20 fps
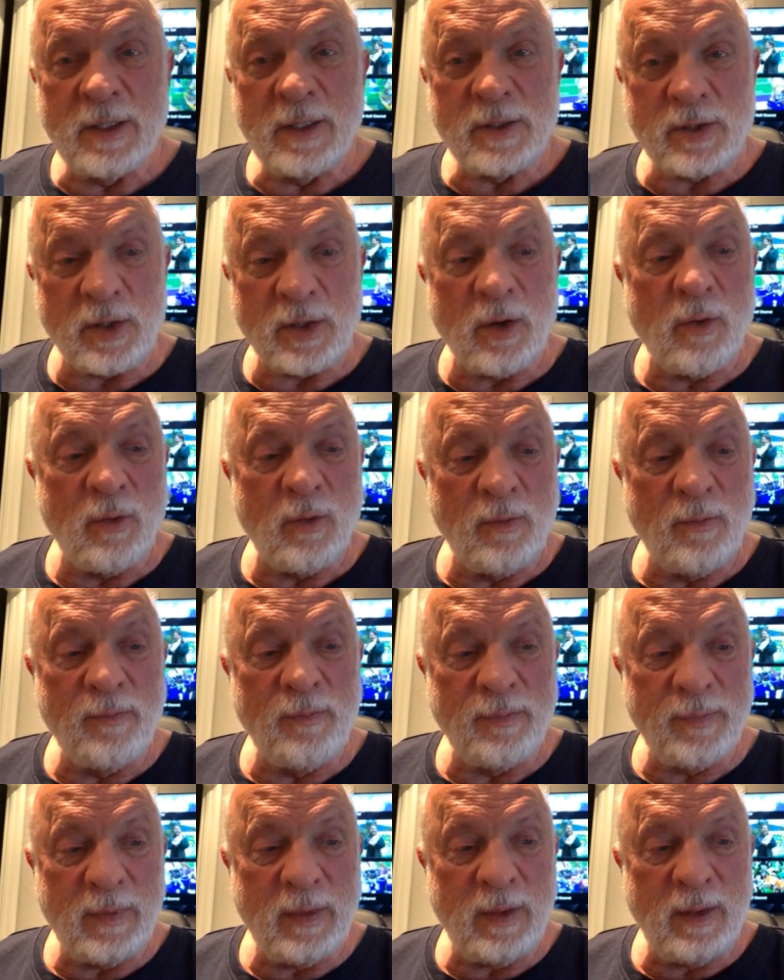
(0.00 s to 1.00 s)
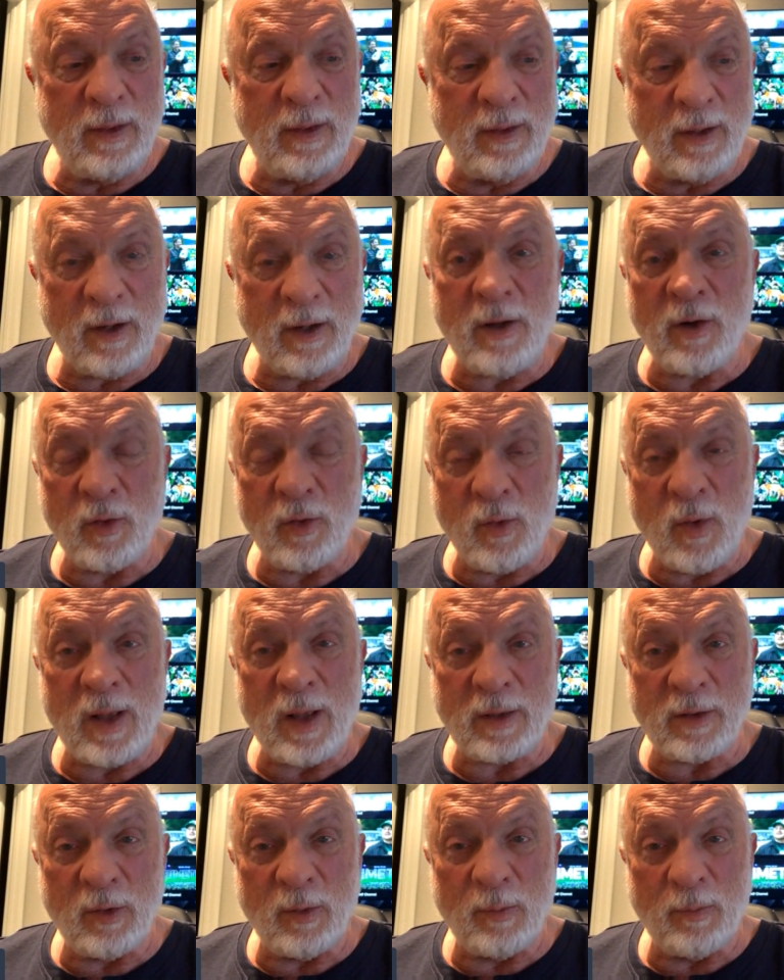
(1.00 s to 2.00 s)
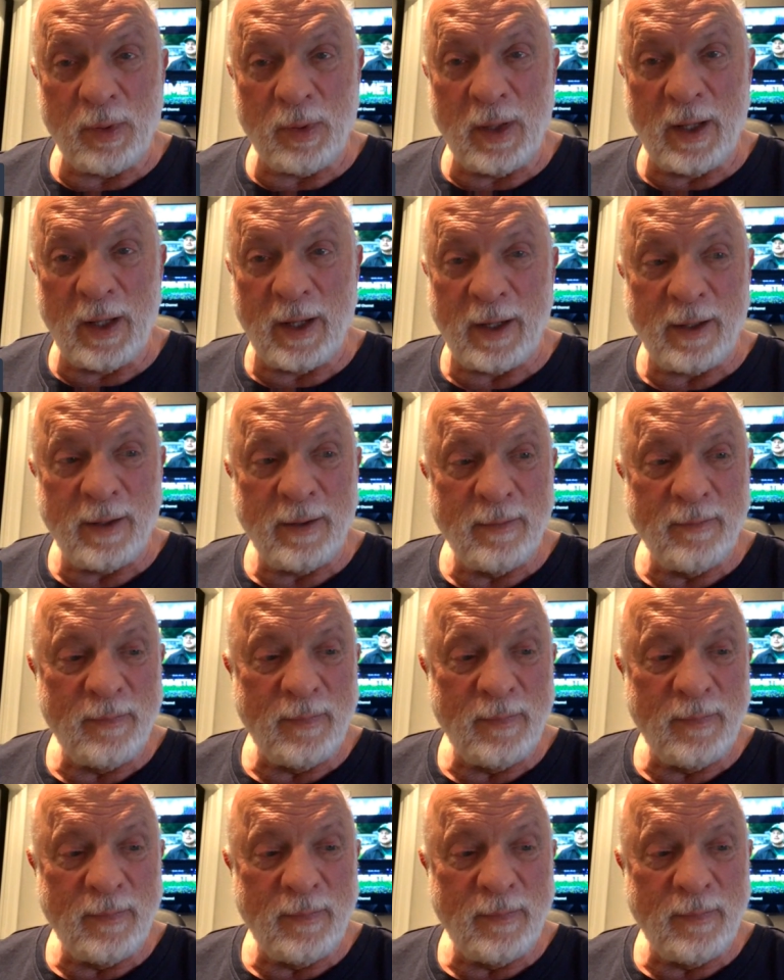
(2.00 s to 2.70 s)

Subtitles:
So they're going to go out there and play.